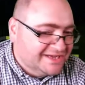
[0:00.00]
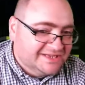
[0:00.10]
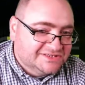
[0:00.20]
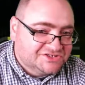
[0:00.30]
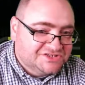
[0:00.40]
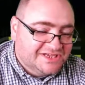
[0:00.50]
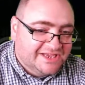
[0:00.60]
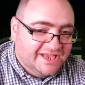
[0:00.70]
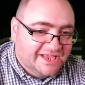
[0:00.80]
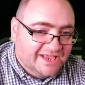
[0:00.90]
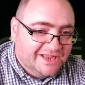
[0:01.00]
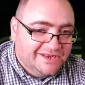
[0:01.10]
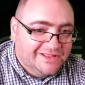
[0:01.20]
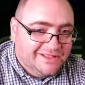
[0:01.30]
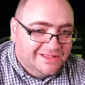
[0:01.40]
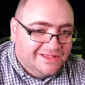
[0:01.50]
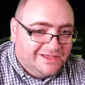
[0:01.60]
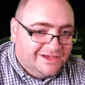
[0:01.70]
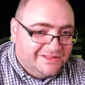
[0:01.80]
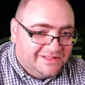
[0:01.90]
it, and snag it again,
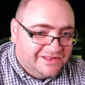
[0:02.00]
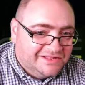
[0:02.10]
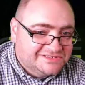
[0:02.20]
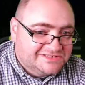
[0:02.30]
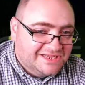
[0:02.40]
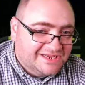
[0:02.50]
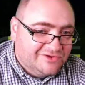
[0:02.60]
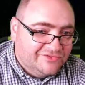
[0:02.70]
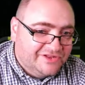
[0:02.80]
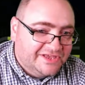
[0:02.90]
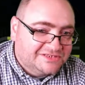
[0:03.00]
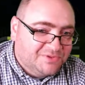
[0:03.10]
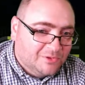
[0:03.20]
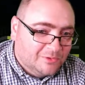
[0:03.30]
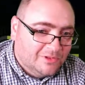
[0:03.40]
and then unsnag it on the next pull.